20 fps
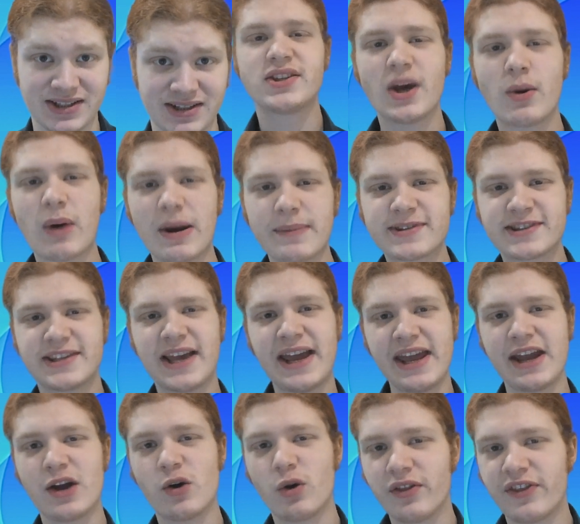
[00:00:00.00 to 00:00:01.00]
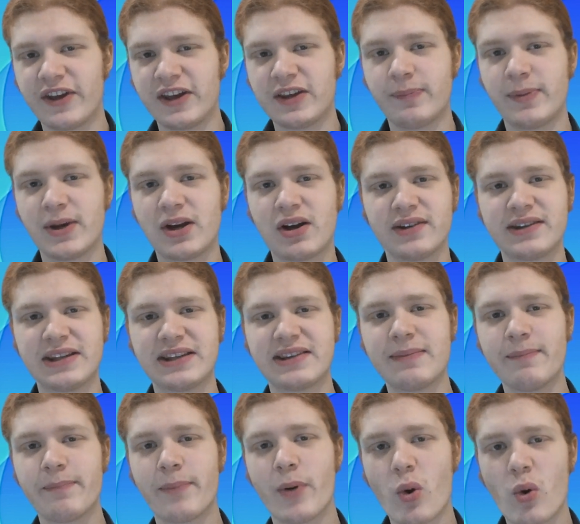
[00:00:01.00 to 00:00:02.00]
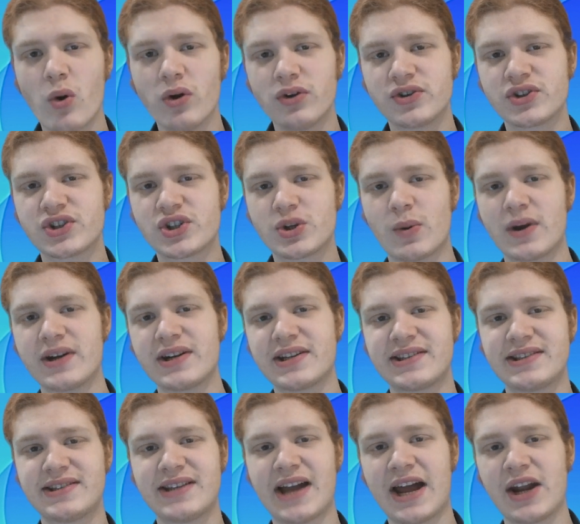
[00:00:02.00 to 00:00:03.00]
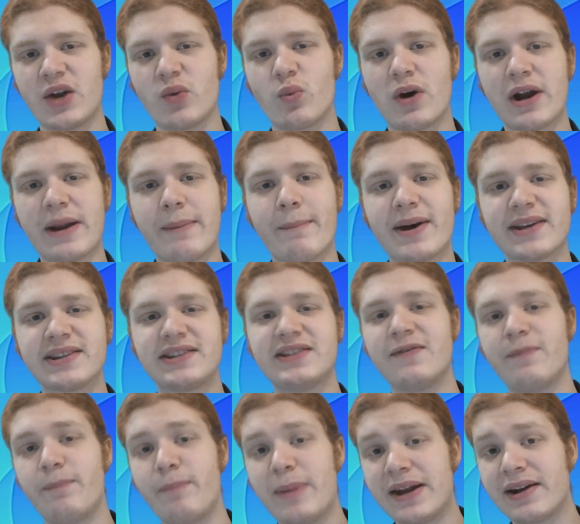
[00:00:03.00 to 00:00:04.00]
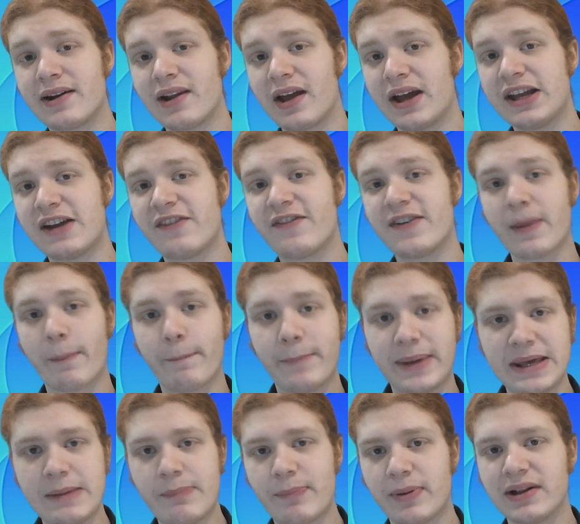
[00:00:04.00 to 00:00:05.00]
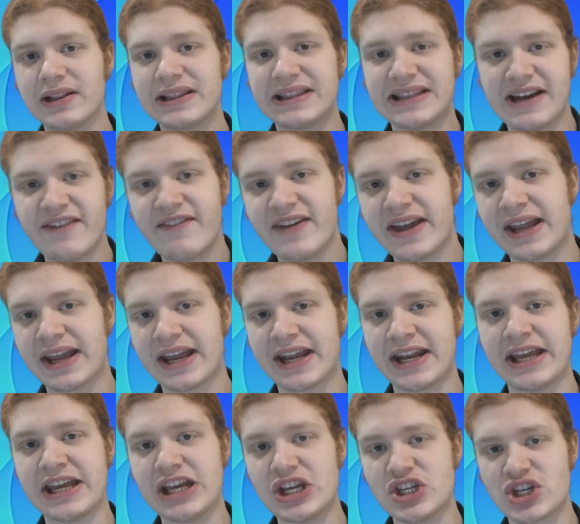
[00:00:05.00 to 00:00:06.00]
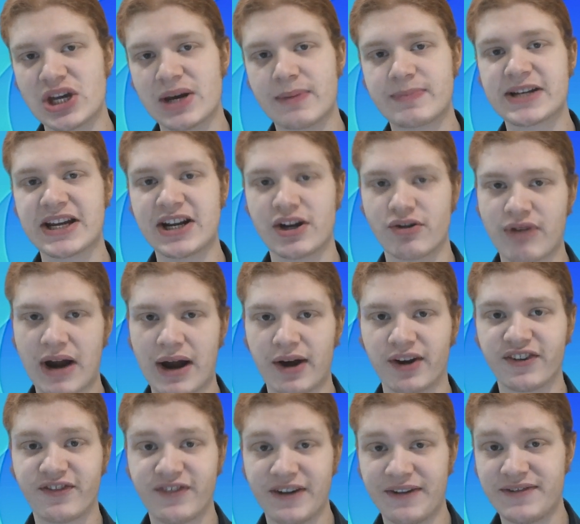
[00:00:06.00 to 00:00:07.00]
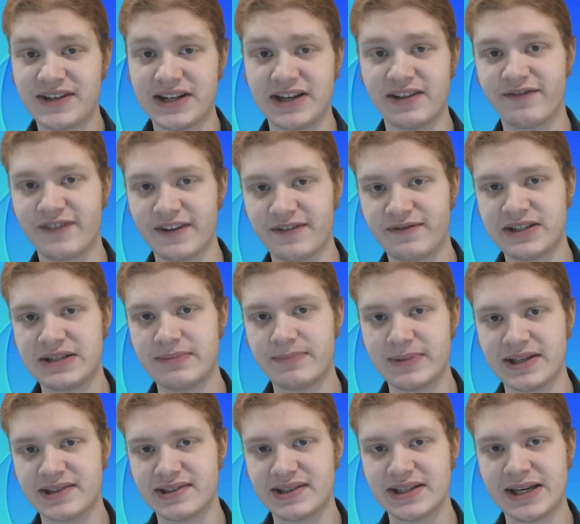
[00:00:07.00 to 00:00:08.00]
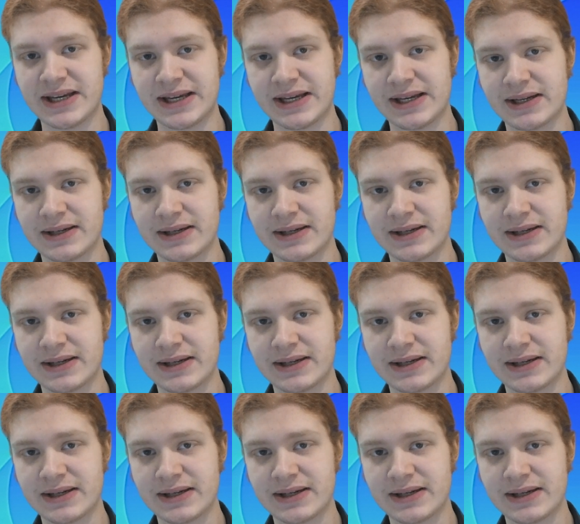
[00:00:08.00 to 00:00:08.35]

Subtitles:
So I'm saying all this because it's important to understand what it must have been like for the people living in Egypt in around 1550 BCE.